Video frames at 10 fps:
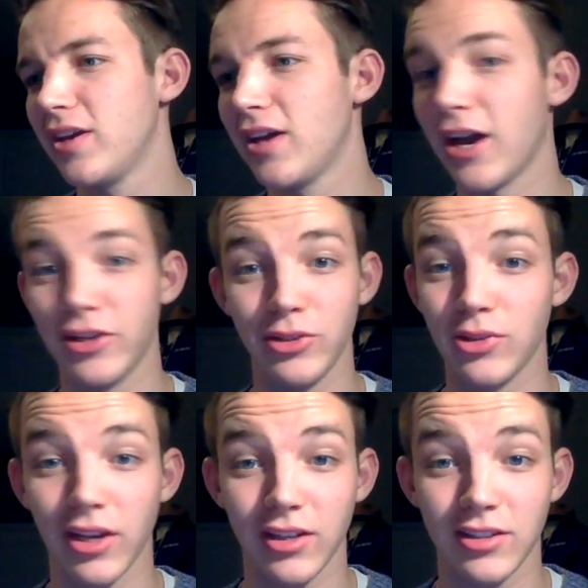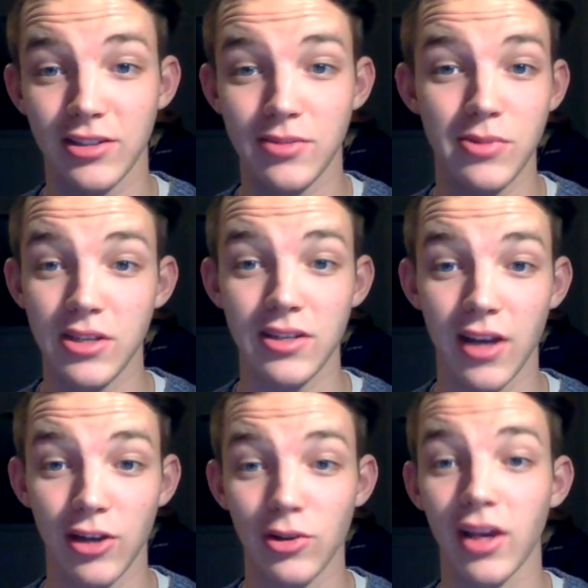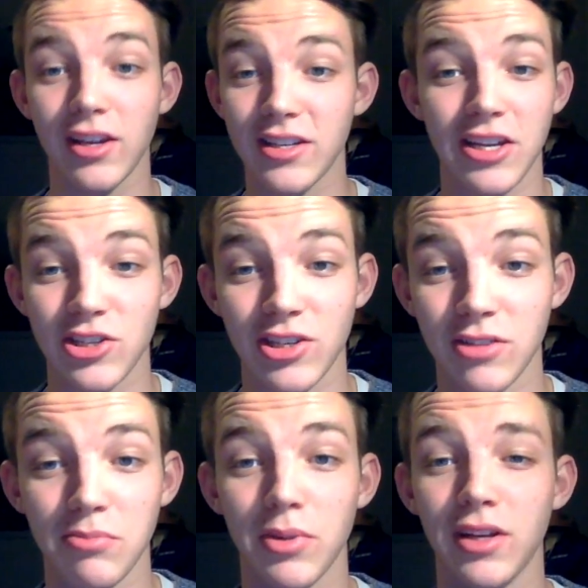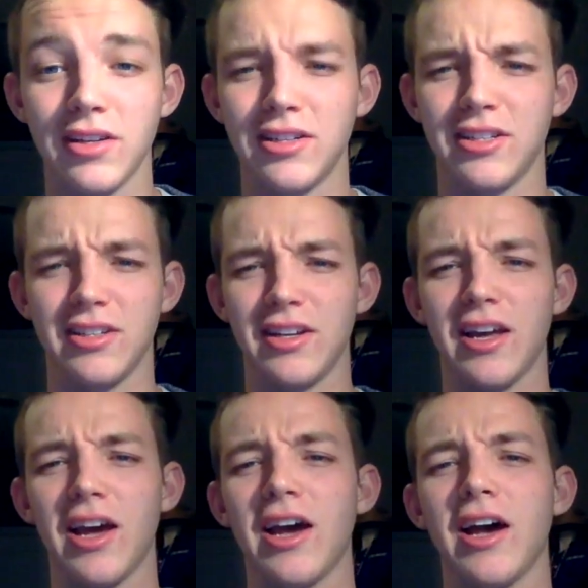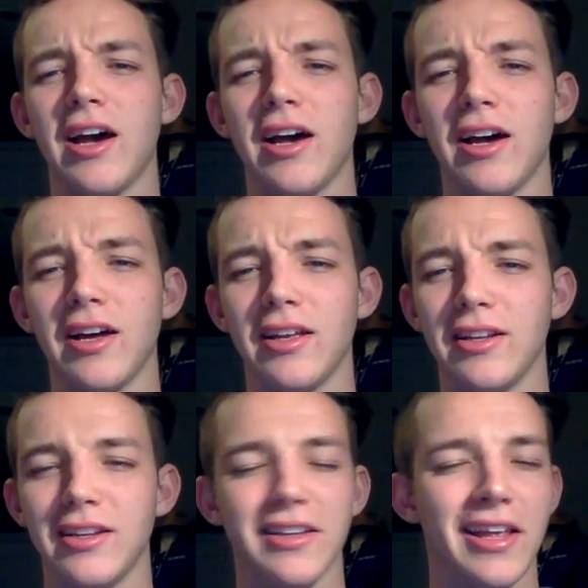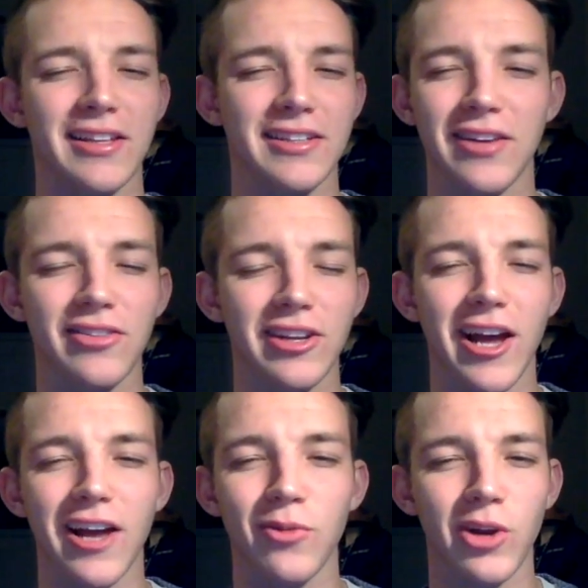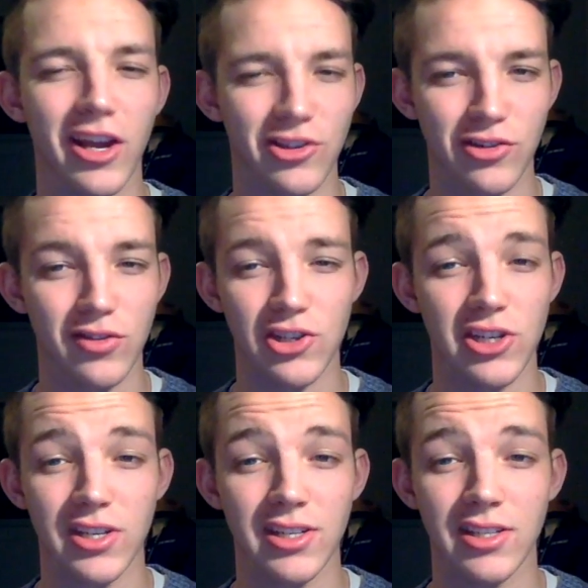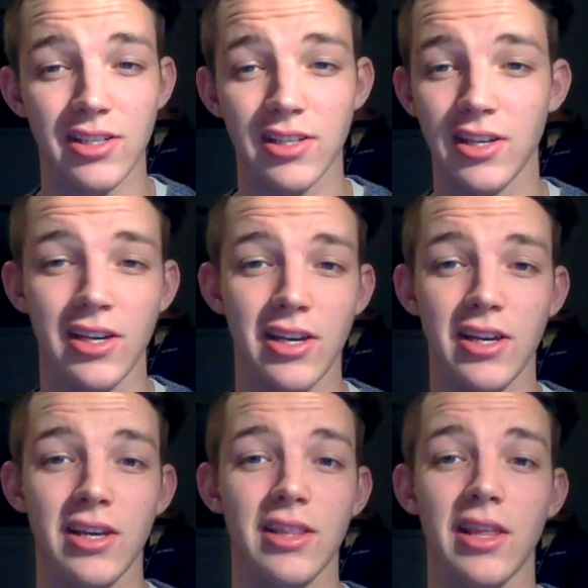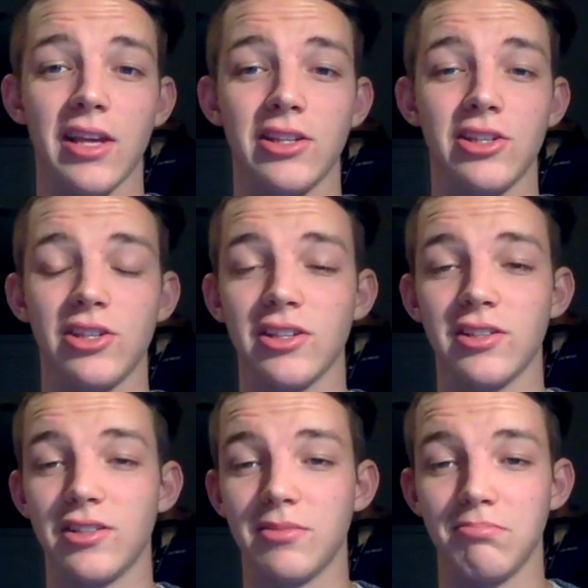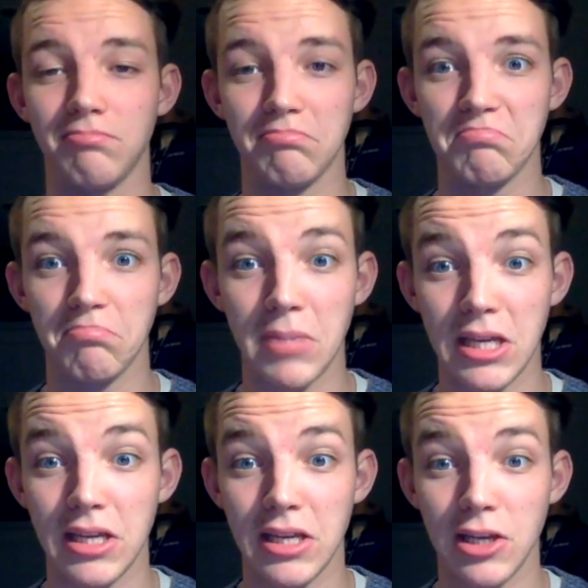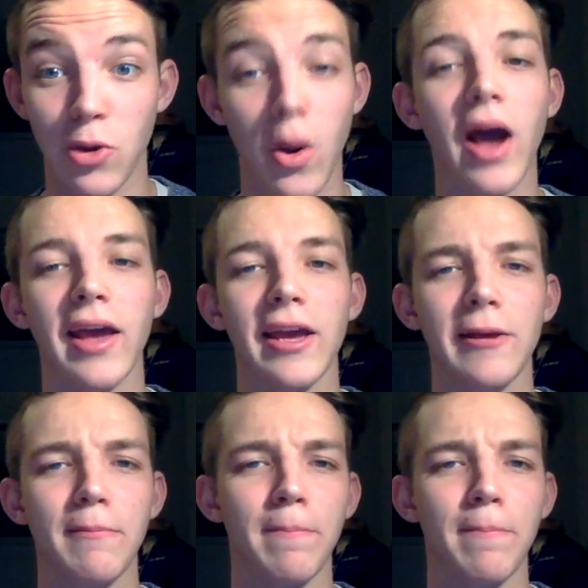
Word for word: I do like to be, I do like attention, but uh, that's definitely not what extroversion is. That's just me, who I am.